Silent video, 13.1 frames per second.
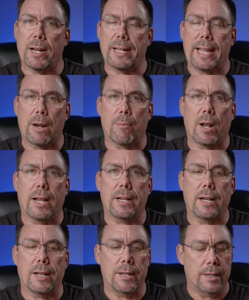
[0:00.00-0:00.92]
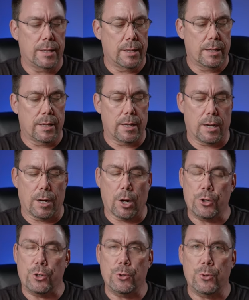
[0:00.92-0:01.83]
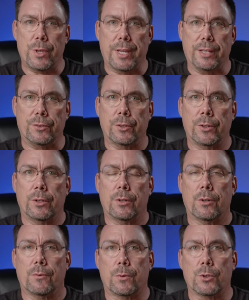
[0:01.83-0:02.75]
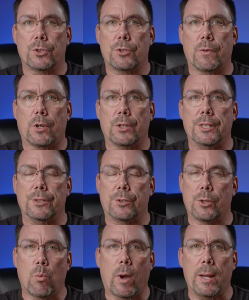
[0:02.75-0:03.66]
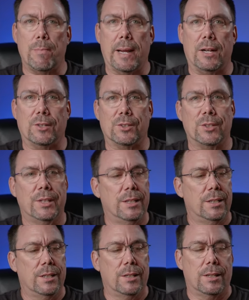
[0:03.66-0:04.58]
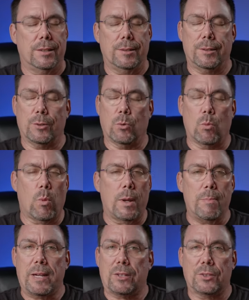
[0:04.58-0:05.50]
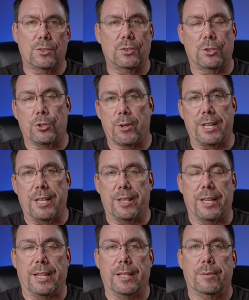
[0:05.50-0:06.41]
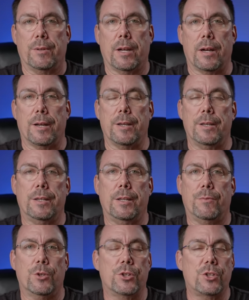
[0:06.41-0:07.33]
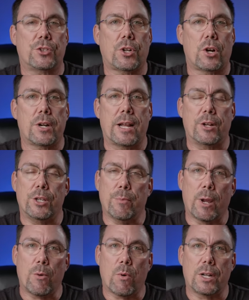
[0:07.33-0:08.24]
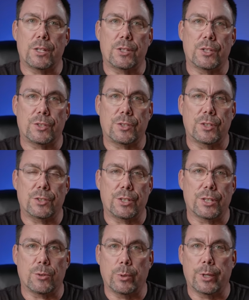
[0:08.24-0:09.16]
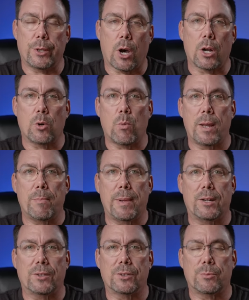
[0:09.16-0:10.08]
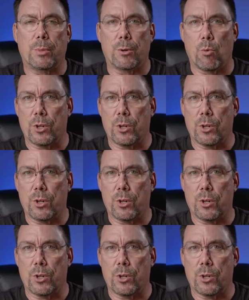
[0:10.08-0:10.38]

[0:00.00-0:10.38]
red camera icon uh, are two things. First of all is the white balance. White balance is a tricky thing. Uh, if you're just starting out, you might want to just stick with auto white balance, but